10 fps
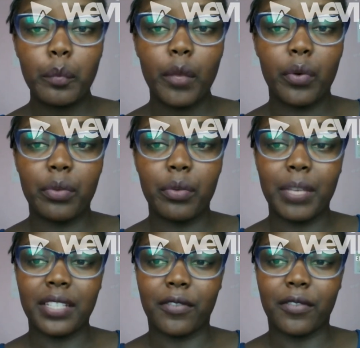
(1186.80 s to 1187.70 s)
you
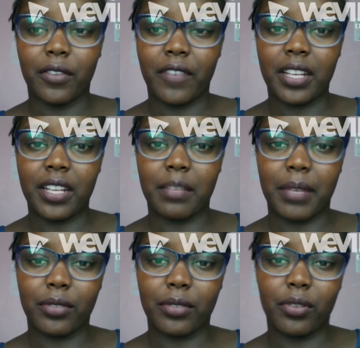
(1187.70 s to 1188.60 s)
must have confined the
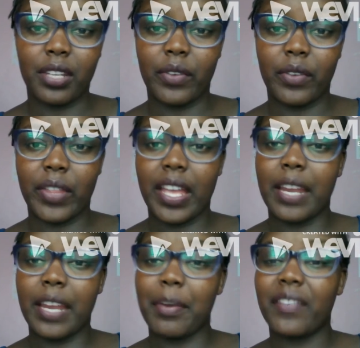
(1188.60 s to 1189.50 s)
person either
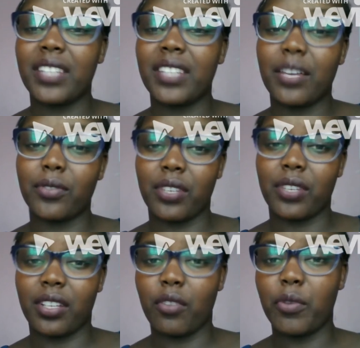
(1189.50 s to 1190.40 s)
in a private house or
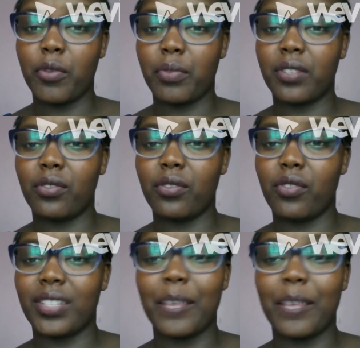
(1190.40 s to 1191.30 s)
in a common prison
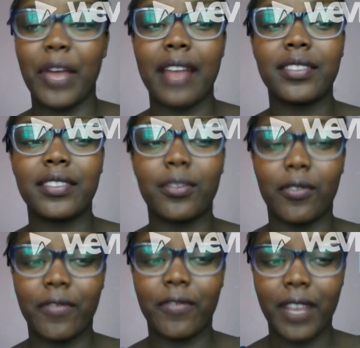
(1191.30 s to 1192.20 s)
or somewhere. I just
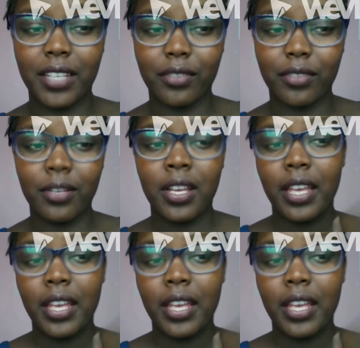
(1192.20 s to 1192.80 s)
confined you.